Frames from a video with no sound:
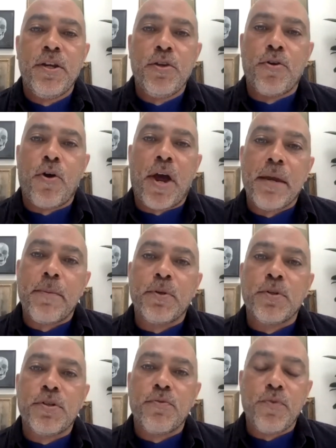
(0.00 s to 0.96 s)
you're not
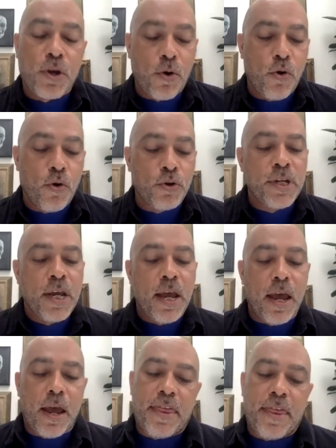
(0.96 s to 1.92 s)
able to record
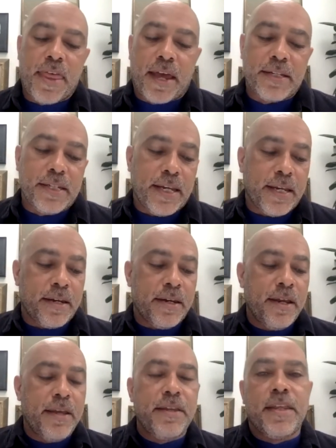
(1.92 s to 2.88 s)
that
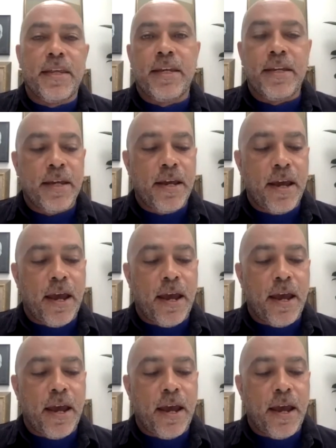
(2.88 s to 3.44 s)
in the